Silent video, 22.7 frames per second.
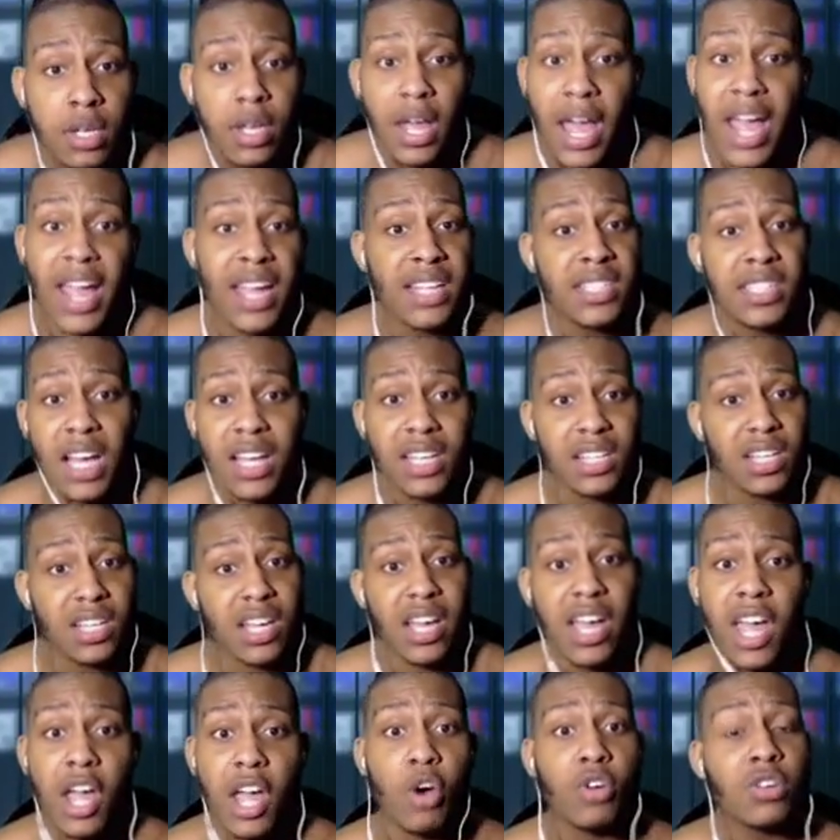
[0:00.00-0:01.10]
Angelica
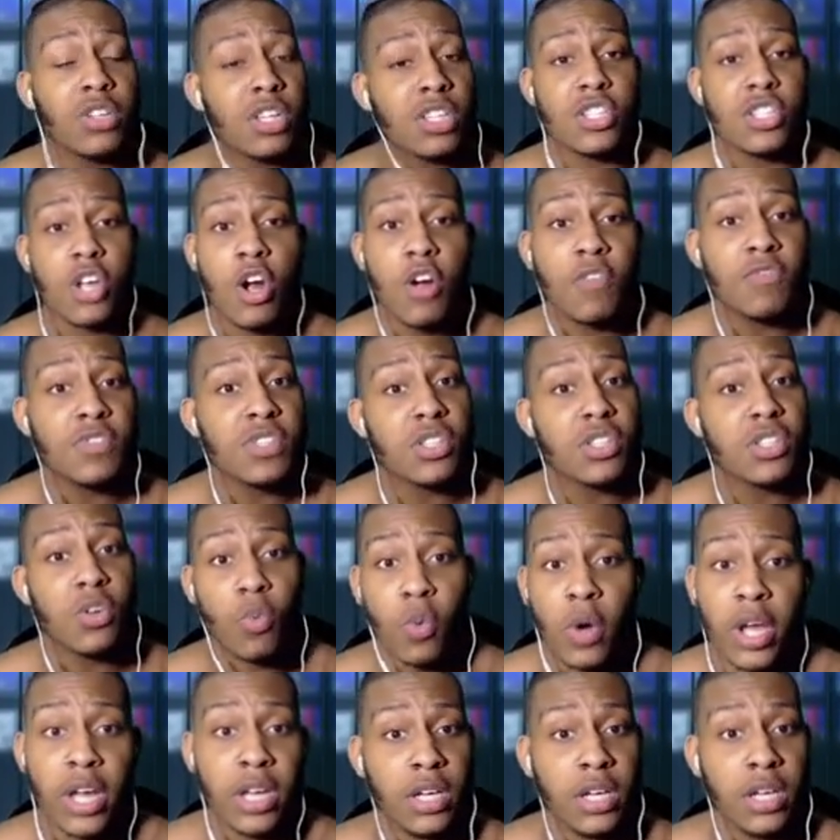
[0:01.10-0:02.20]
Hale deserves to
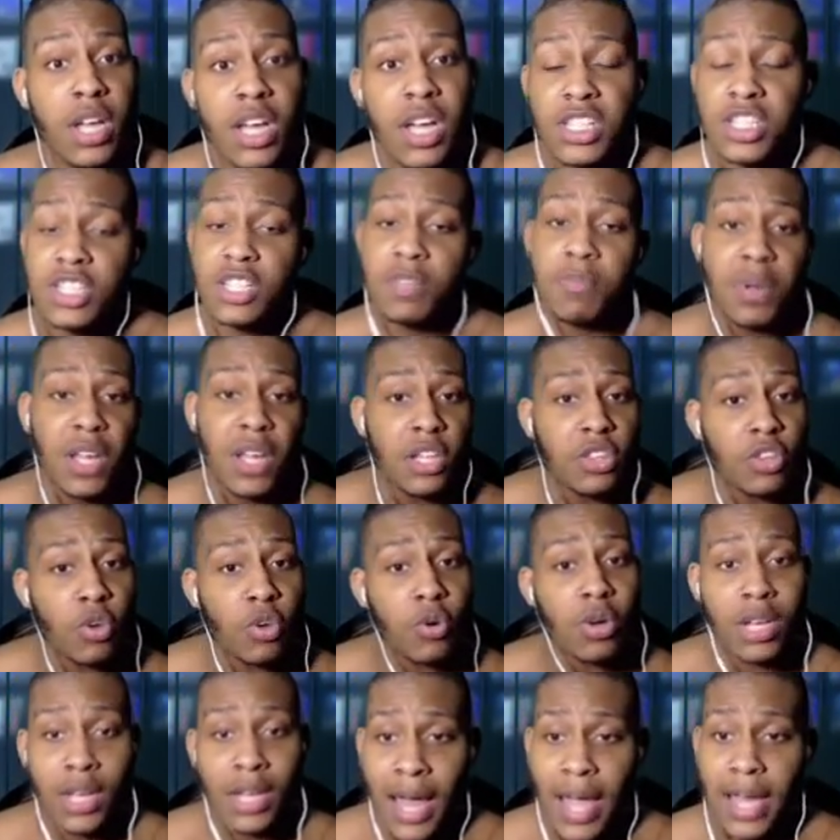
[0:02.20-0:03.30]
win. She's been through a
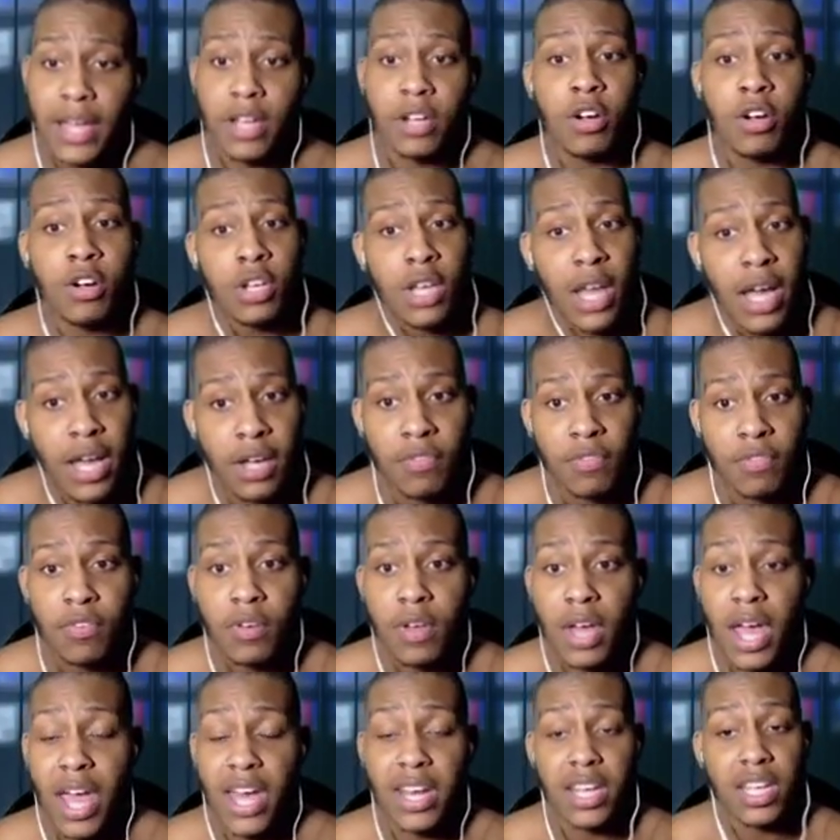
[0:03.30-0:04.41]
lot in her life
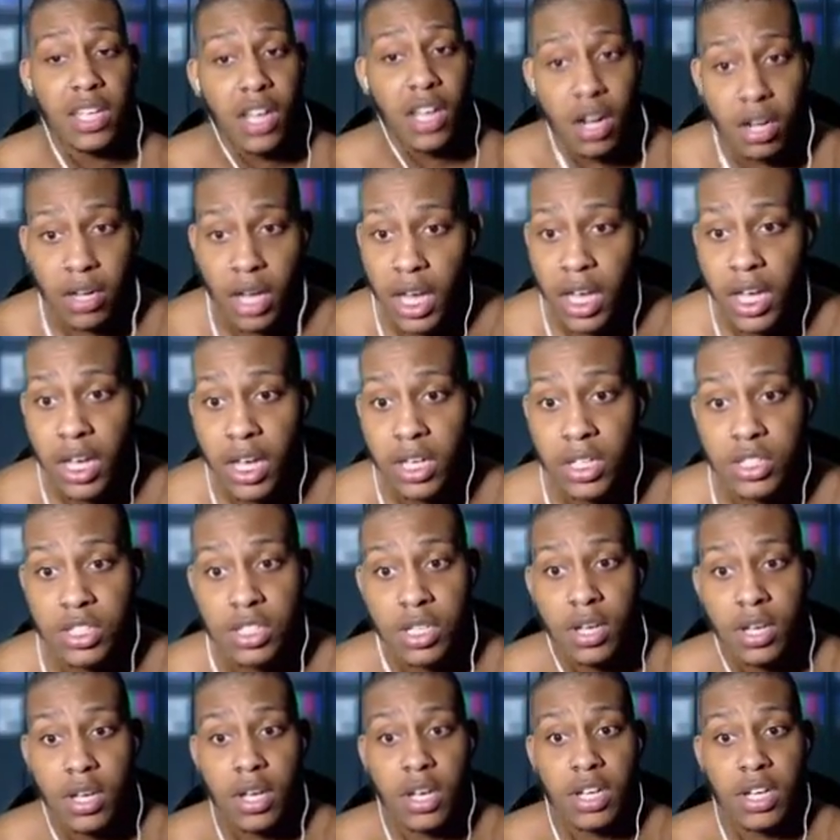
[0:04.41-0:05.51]
at a young age.
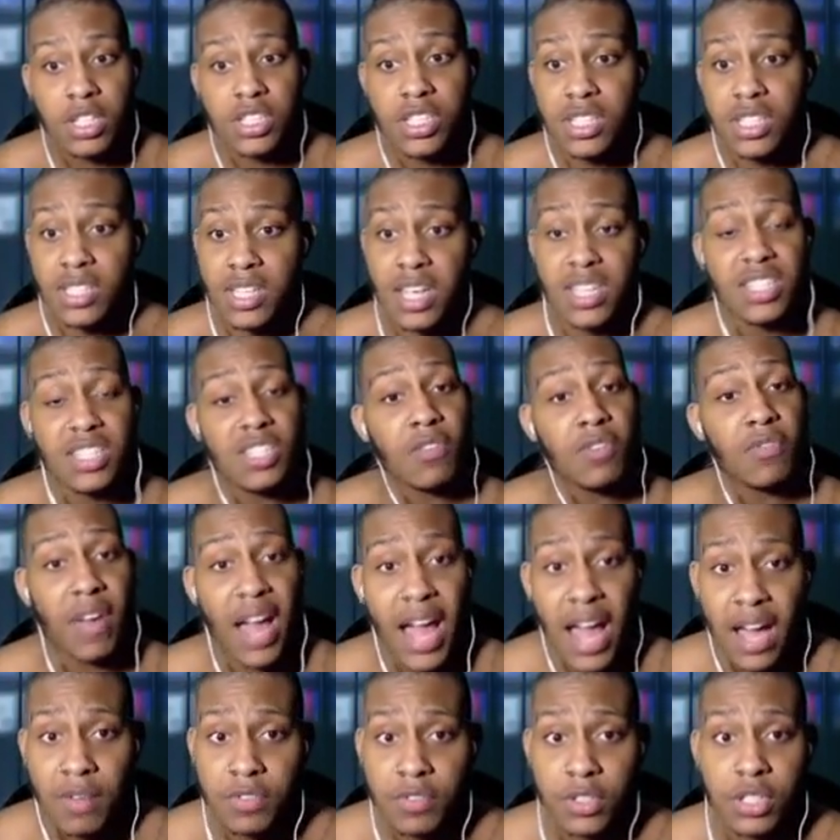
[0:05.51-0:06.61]
She's a
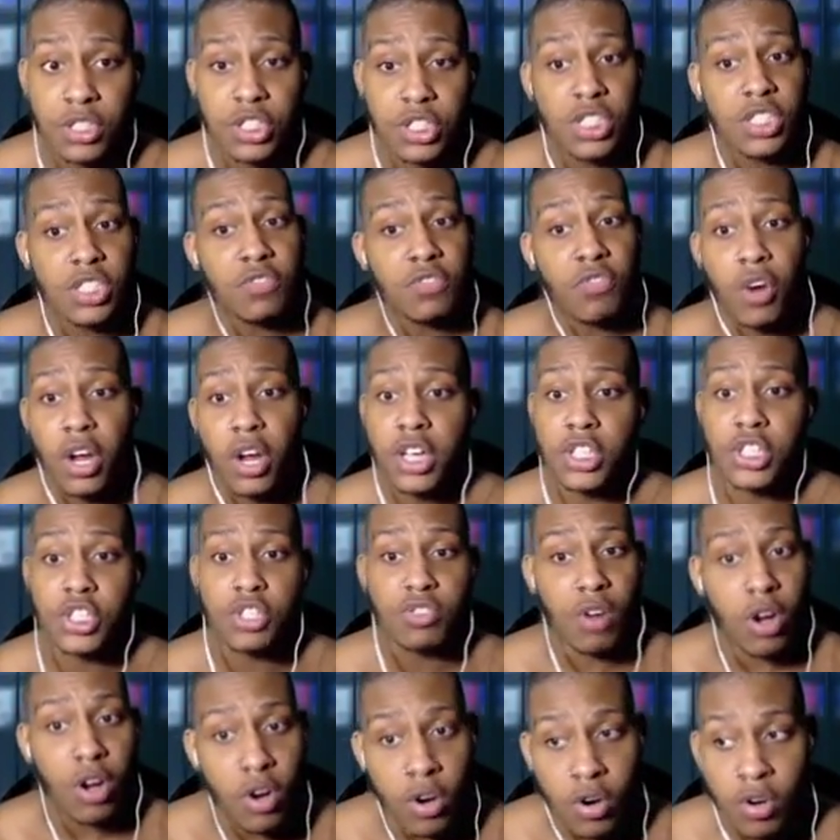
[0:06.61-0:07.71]
survivor. She's very
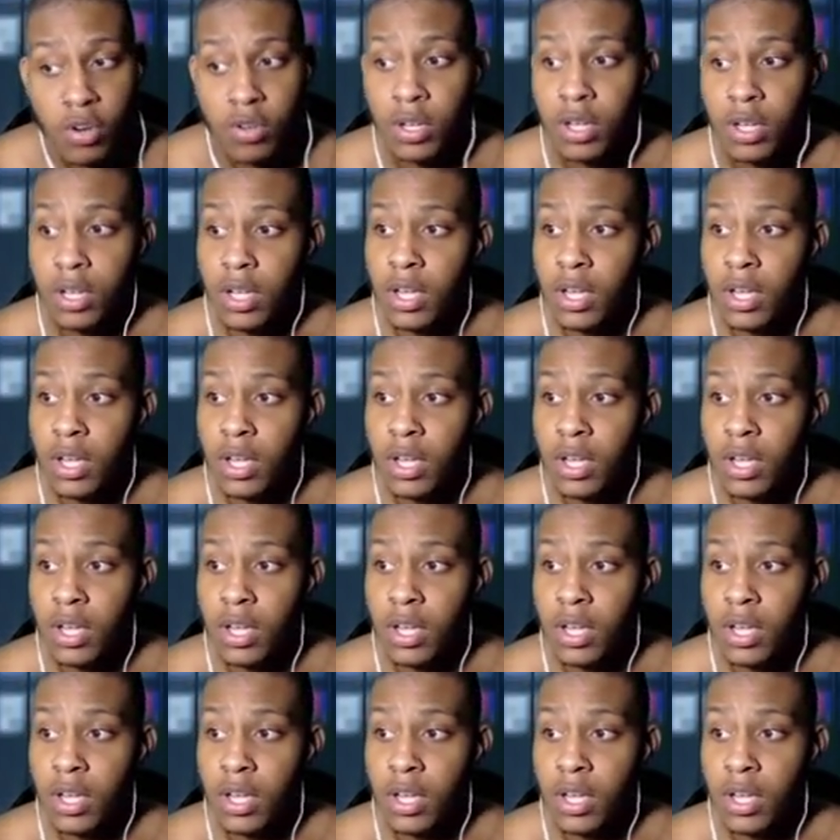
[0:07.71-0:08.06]
strong.